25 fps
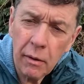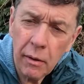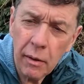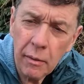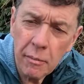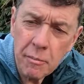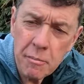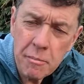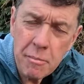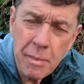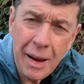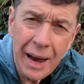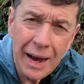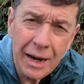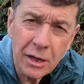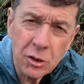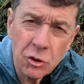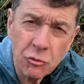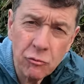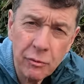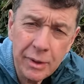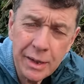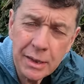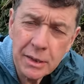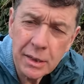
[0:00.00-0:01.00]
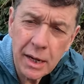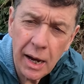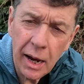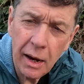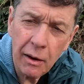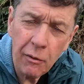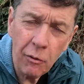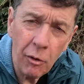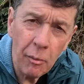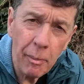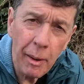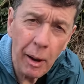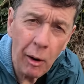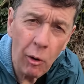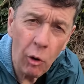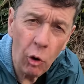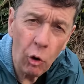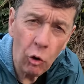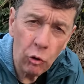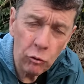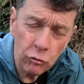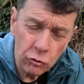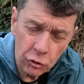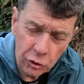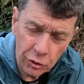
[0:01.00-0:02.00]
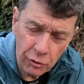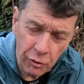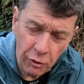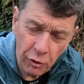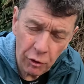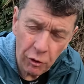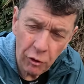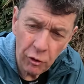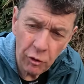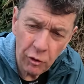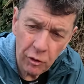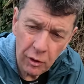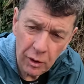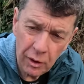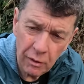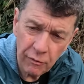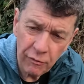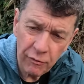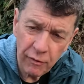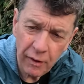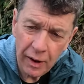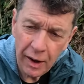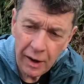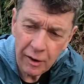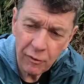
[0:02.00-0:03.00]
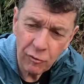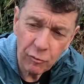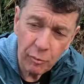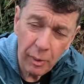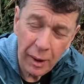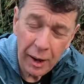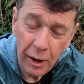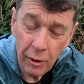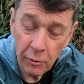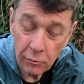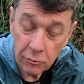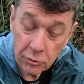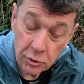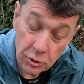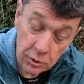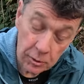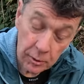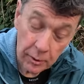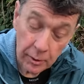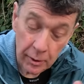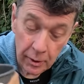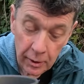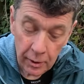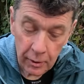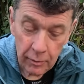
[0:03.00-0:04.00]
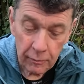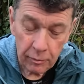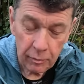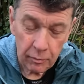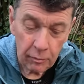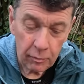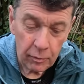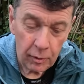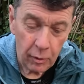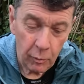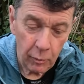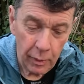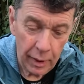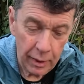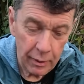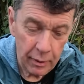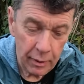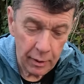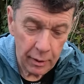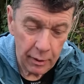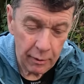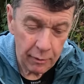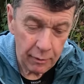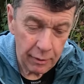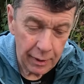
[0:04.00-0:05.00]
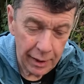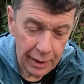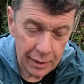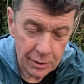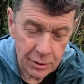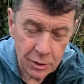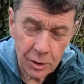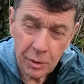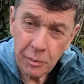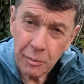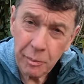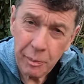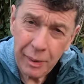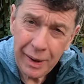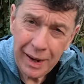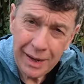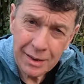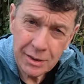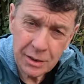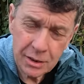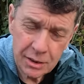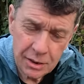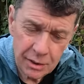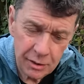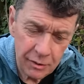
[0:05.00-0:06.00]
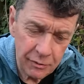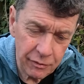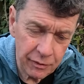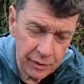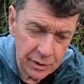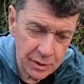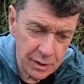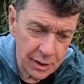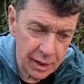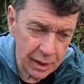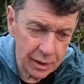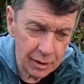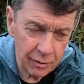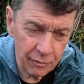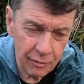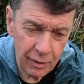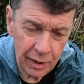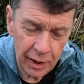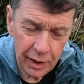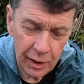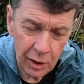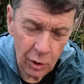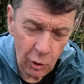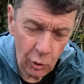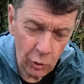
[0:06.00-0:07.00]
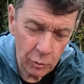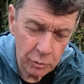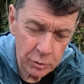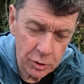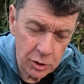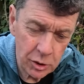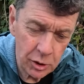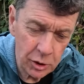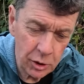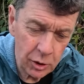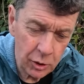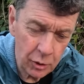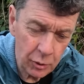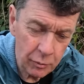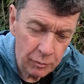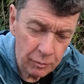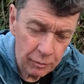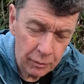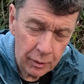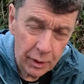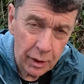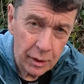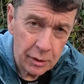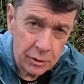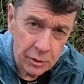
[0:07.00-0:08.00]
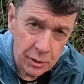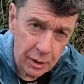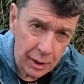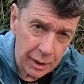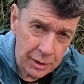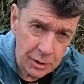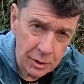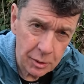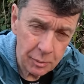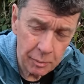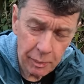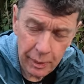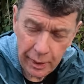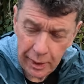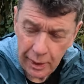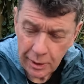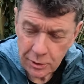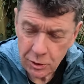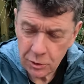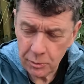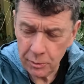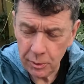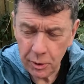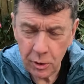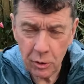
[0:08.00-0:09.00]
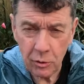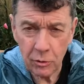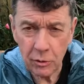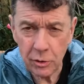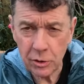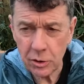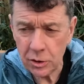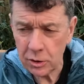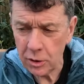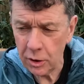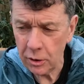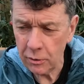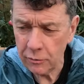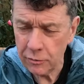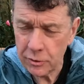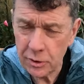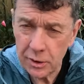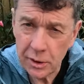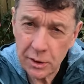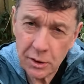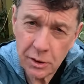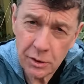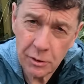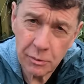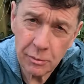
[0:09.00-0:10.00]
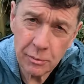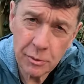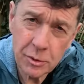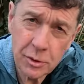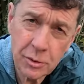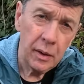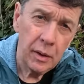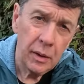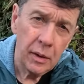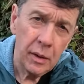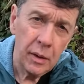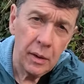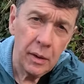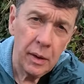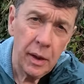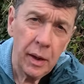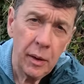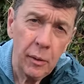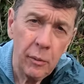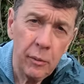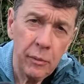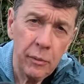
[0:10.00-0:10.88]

at max retail are about £135. Whether that's competitive is kind of like up to you. So let's compare some of the other stove systems. Now